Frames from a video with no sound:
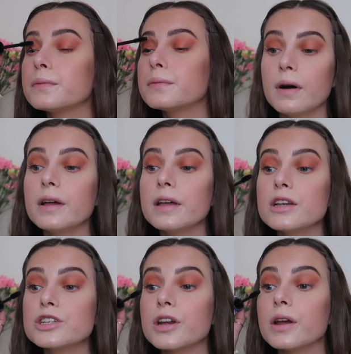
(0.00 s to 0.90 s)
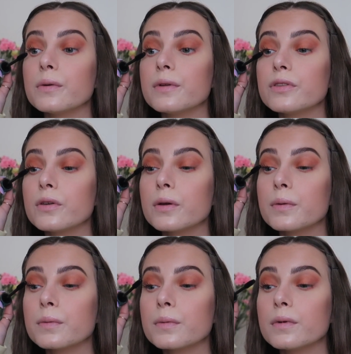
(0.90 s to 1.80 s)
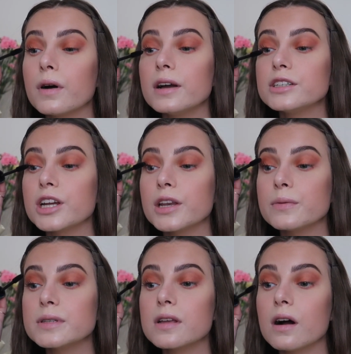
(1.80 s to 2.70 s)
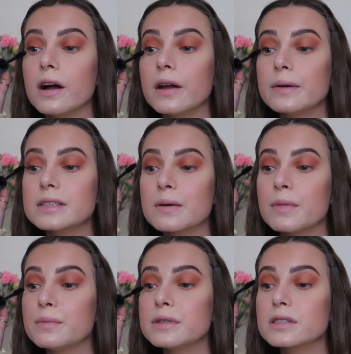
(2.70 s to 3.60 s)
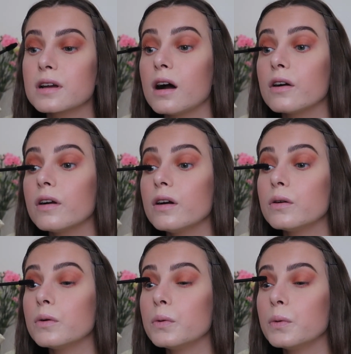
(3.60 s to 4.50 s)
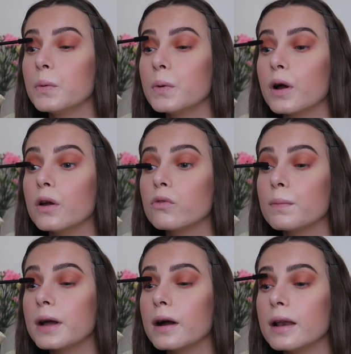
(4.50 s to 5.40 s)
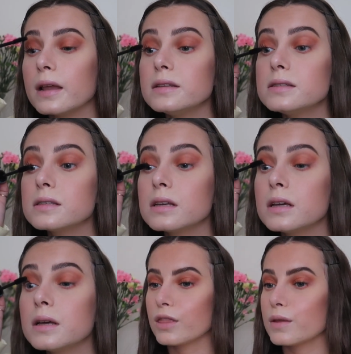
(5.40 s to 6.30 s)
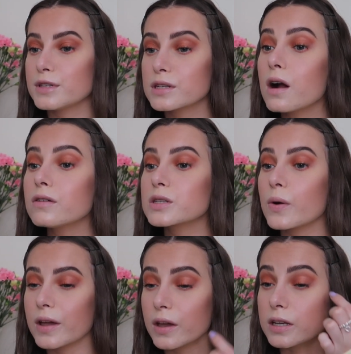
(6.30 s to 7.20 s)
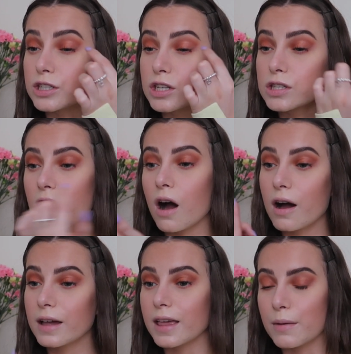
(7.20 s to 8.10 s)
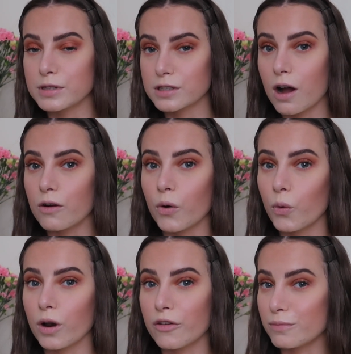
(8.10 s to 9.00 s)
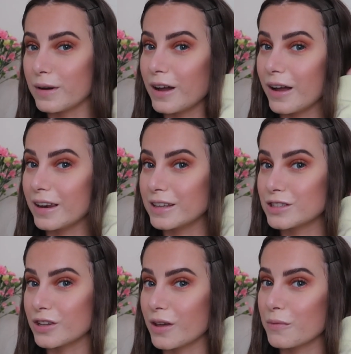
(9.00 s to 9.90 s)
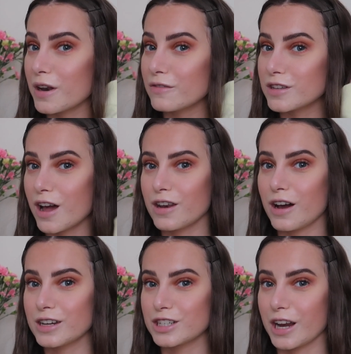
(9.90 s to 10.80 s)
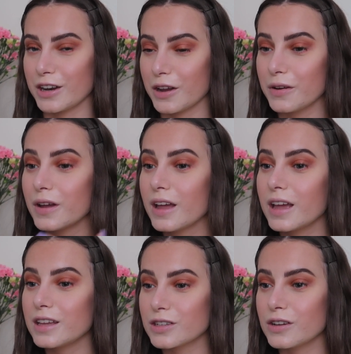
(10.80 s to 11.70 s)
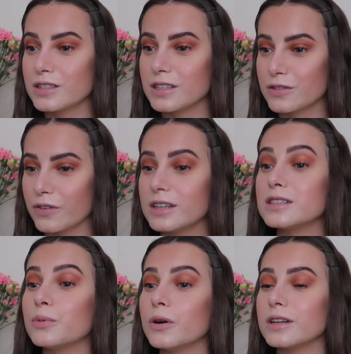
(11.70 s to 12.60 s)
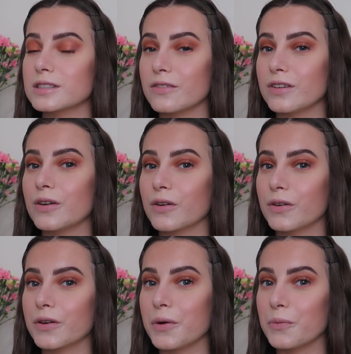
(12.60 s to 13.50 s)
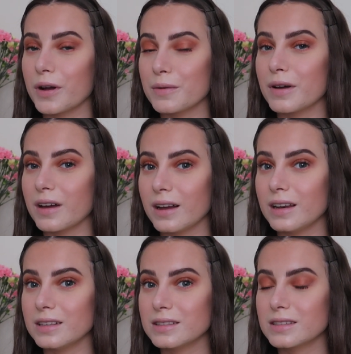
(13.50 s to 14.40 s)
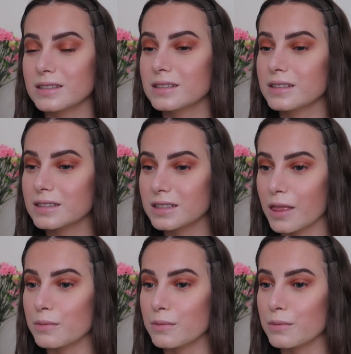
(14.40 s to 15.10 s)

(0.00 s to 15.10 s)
My issue with doing eyeshadow is that I always get my mascara all over my eyelids. The mascara is quite good, it's just that I get mascara all over my eyelids, so then when I've done eyeshadow it totally defies the point because I've now got to go and wipe my eyelids to get